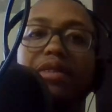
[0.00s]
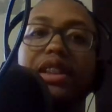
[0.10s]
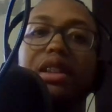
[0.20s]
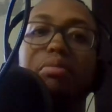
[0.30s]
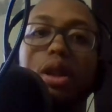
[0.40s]

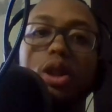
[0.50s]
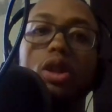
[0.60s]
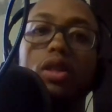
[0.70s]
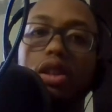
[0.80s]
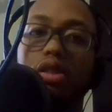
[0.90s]
is the most
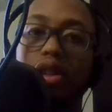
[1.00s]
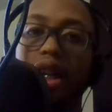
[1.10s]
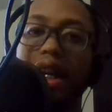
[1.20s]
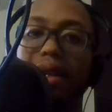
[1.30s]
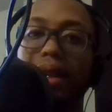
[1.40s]
critical
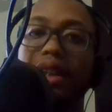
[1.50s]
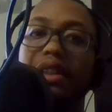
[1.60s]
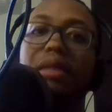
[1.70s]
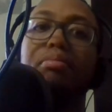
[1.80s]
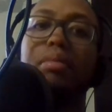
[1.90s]
game. It
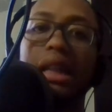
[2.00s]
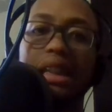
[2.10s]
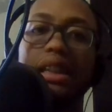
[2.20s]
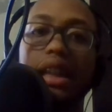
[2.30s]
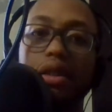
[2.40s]
is a
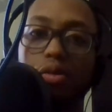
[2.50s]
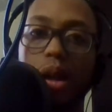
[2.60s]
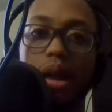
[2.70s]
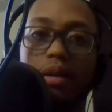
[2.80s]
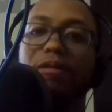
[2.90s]
must-need
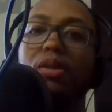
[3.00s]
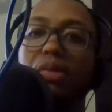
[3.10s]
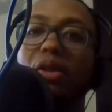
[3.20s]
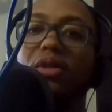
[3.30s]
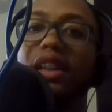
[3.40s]
win for
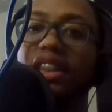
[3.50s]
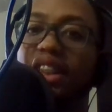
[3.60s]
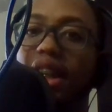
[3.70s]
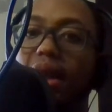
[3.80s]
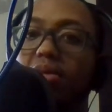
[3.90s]
both of these
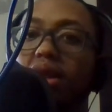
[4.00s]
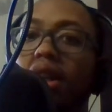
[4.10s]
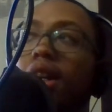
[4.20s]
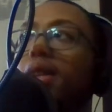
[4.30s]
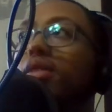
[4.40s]
teams
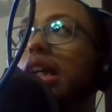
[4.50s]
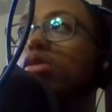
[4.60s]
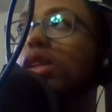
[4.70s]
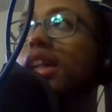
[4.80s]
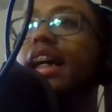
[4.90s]
if they
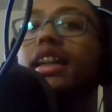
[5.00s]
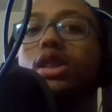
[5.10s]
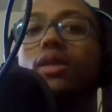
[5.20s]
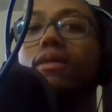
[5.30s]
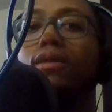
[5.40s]
want to
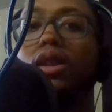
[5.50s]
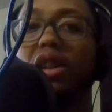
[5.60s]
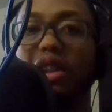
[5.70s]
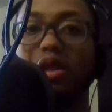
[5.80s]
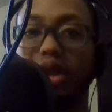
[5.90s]
inch
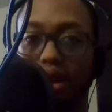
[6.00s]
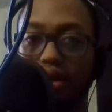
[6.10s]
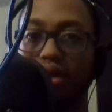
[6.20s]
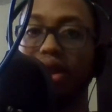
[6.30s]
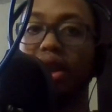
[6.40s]

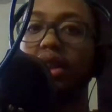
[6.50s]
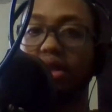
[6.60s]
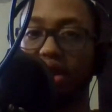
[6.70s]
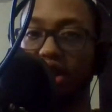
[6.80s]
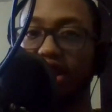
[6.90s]
closer
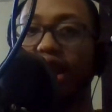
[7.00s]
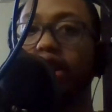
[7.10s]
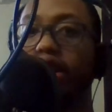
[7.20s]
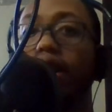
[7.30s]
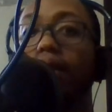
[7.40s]
to the
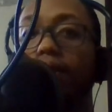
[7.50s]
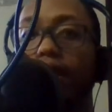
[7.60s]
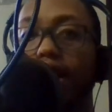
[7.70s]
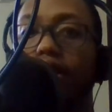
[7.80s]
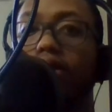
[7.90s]
Stanley Cup
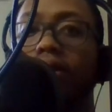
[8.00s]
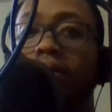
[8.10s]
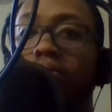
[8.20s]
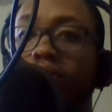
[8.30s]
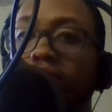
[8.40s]
final.
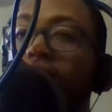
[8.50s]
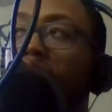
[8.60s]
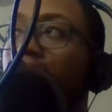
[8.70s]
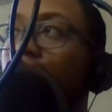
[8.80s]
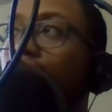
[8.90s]

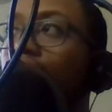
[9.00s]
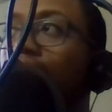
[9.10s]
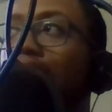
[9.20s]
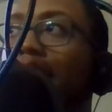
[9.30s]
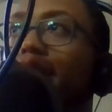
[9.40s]

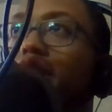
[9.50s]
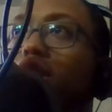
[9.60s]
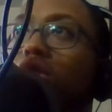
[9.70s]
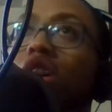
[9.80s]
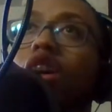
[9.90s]
And I
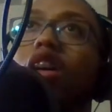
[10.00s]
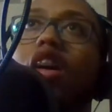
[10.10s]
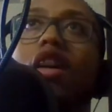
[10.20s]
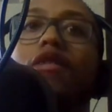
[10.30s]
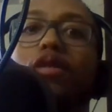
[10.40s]
know
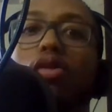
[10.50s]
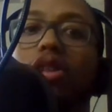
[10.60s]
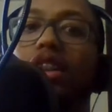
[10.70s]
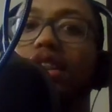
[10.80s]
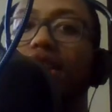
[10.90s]
all 4
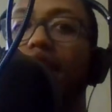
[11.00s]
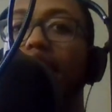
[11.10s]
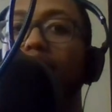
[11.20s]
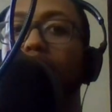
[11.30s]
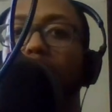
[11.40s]
of these
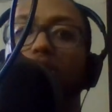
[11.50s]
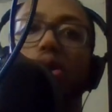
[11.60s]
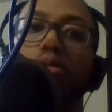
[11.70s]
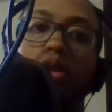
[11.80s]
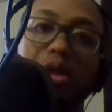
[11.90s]
teams,
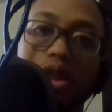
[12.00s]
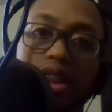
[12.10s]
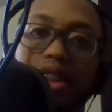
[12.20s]
well, 2 of these